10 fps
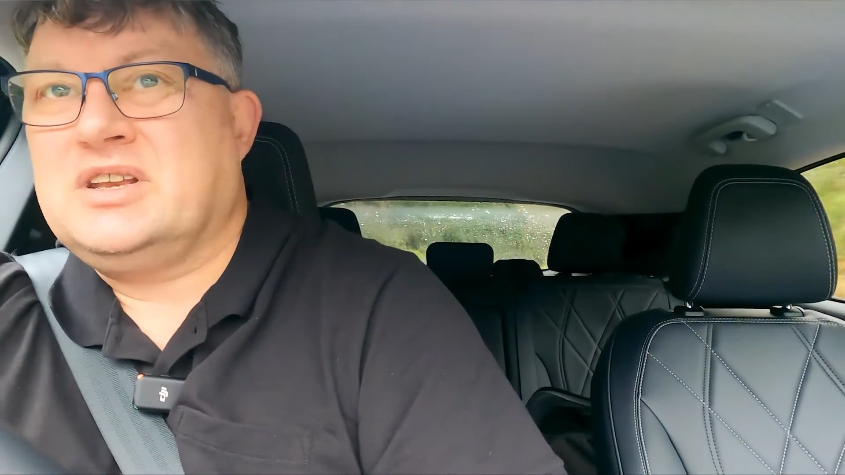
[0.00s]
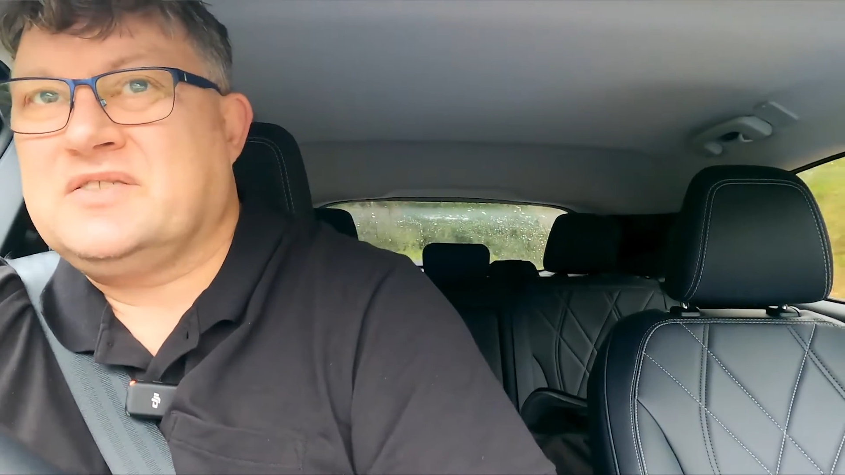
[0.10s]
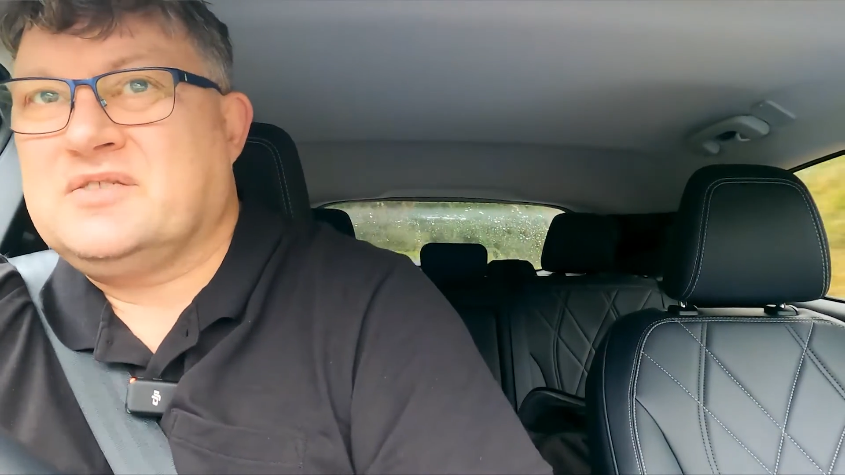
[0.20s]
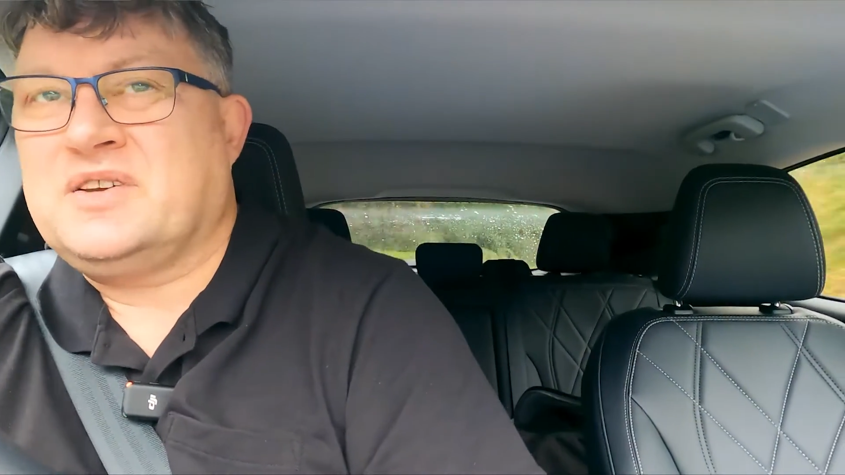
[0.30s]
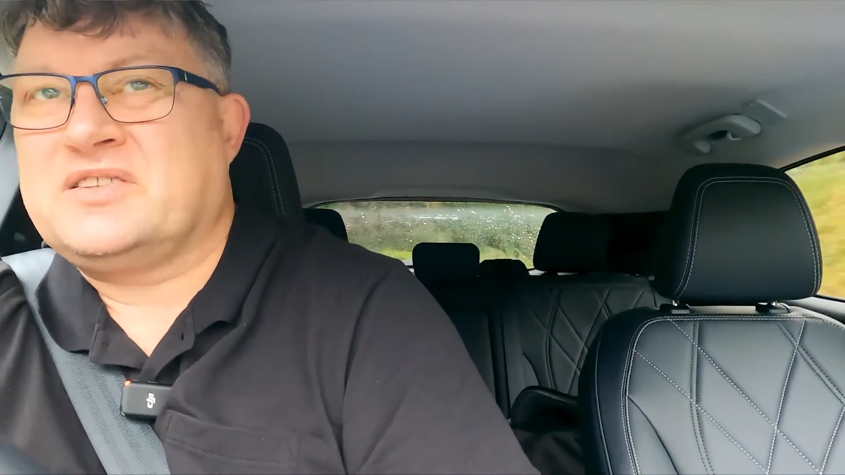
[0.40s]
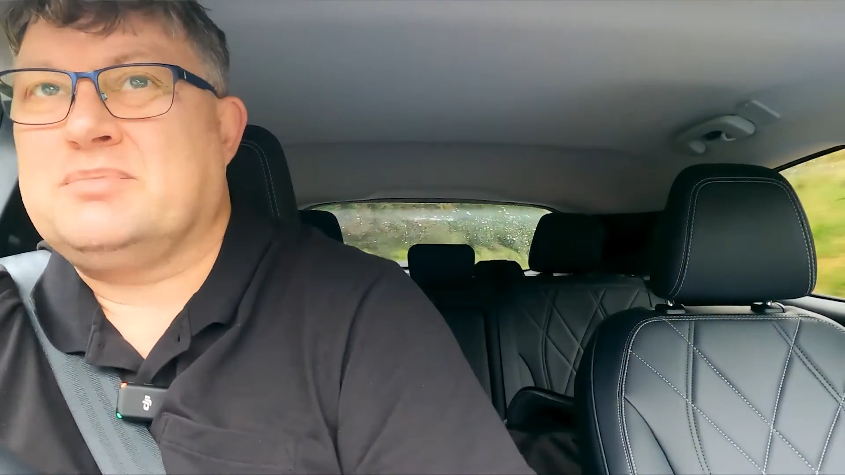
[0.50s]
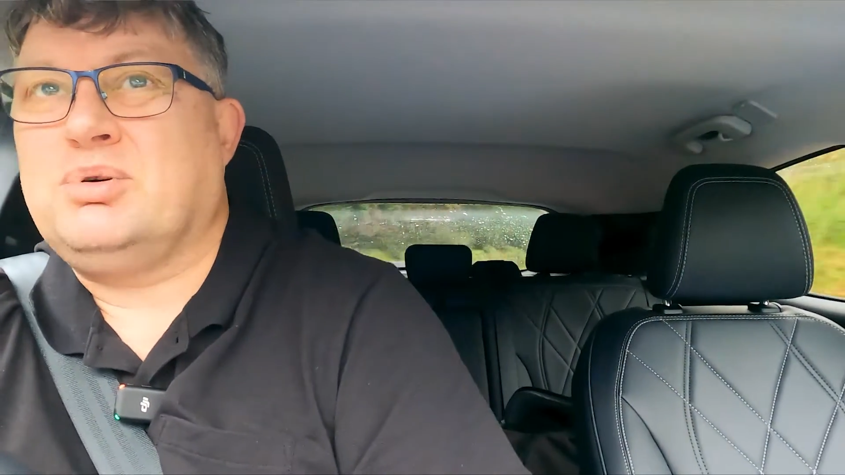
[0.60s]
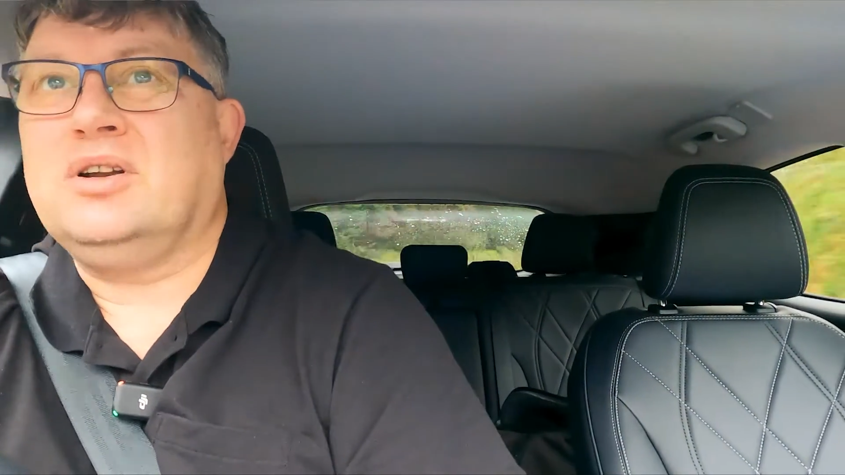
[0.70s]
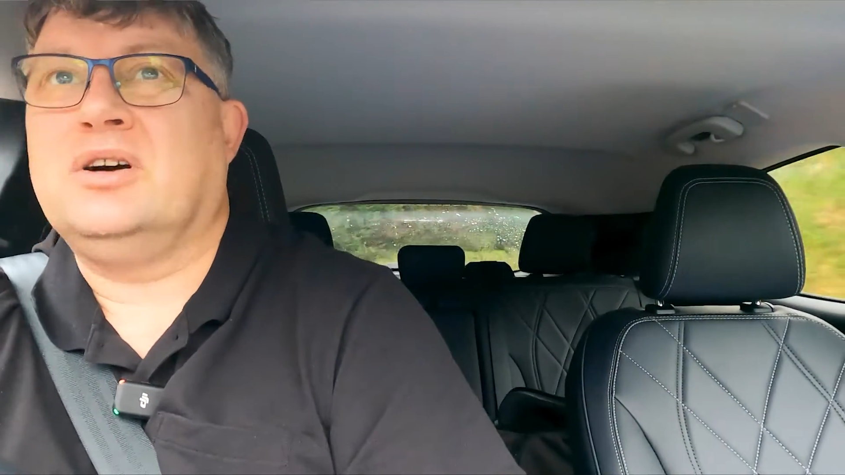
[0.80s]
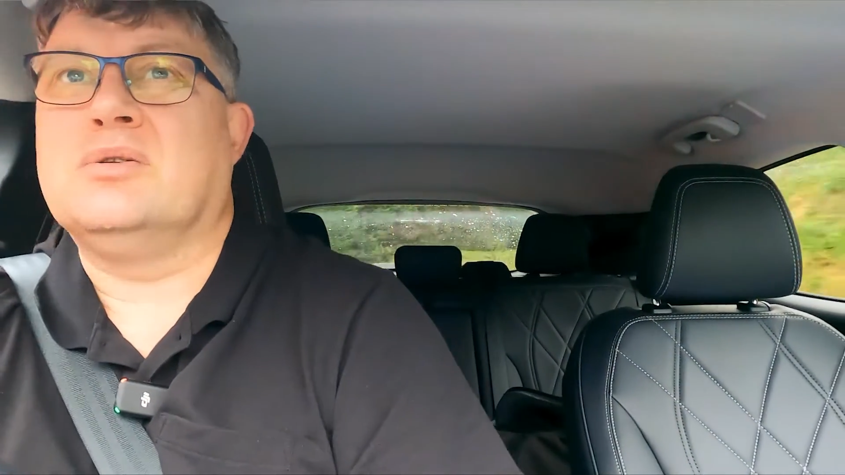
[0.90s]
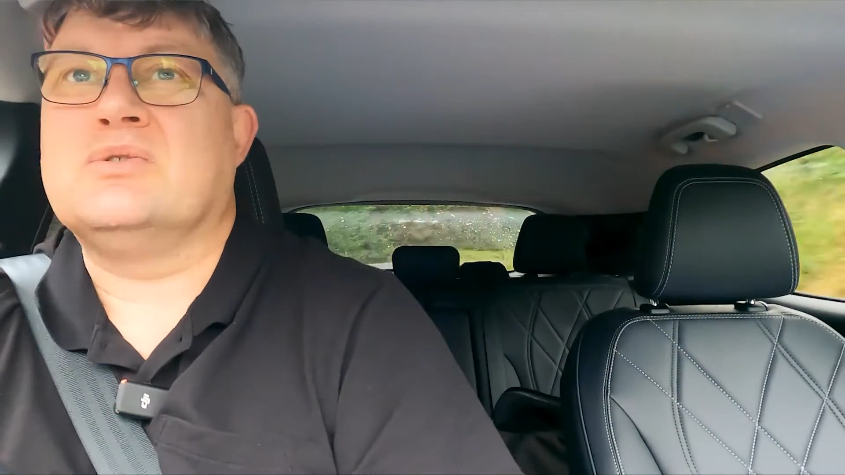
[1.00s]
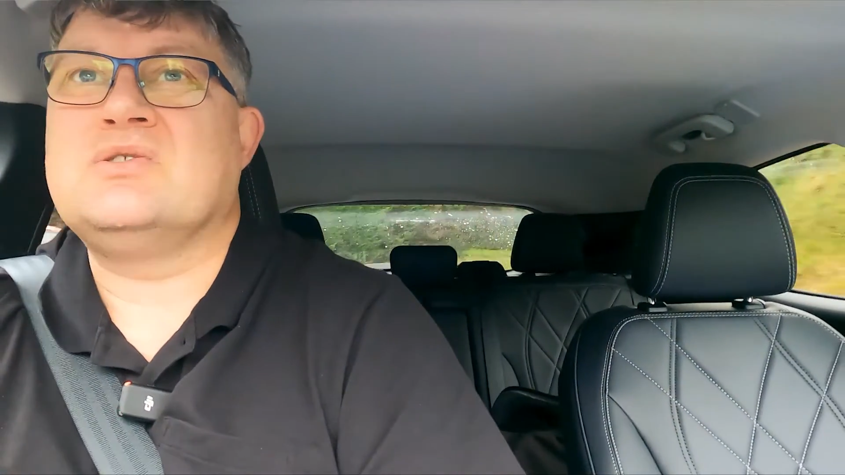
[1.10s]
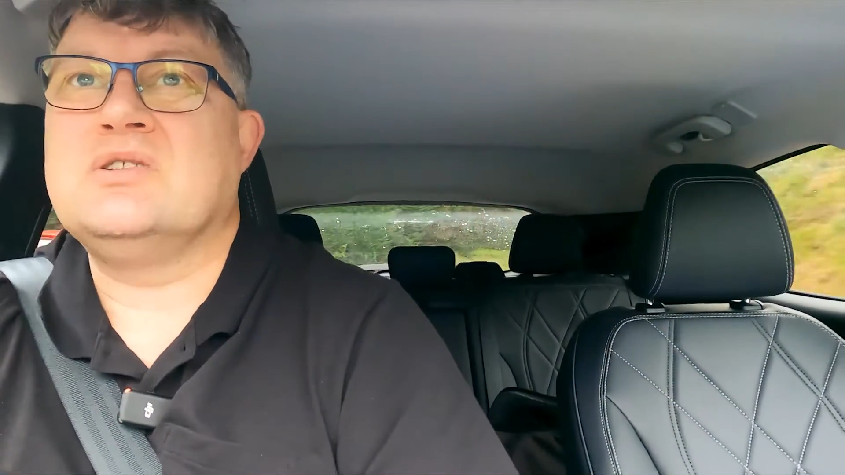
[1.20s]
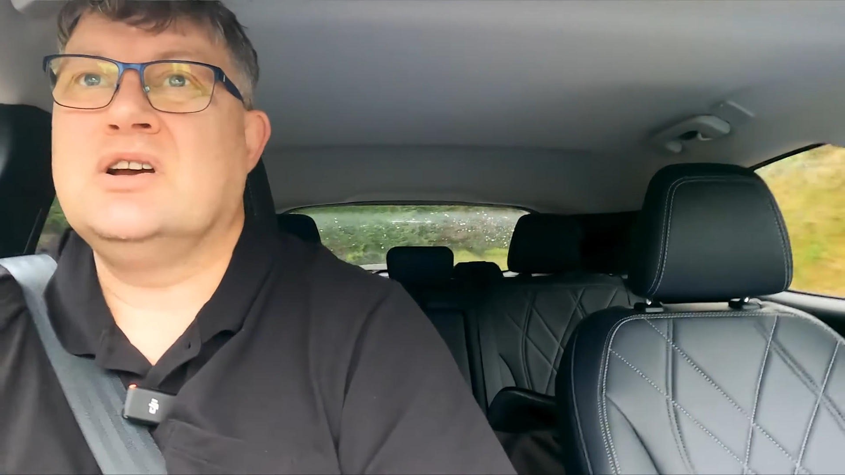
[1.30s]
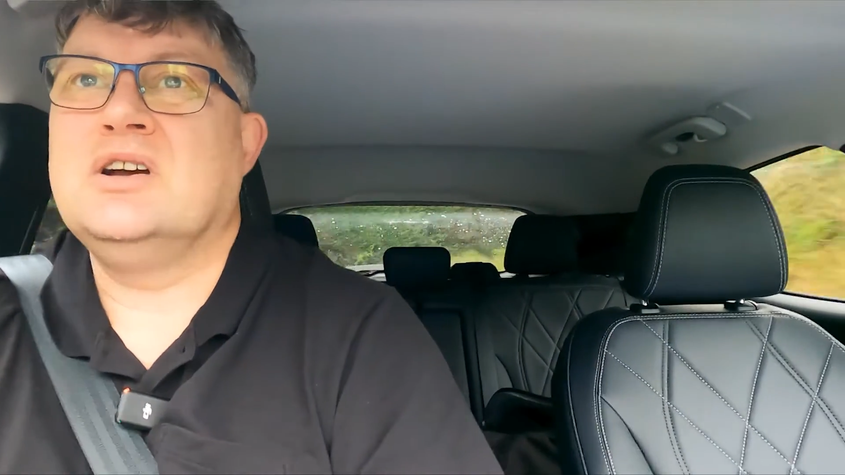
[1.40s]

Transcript: have to fix the potholes.